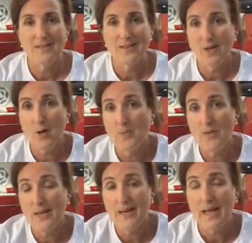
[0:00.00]
in the hope that
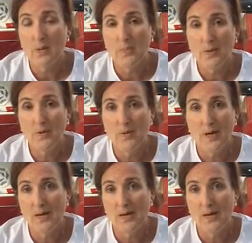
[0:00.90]
they can help you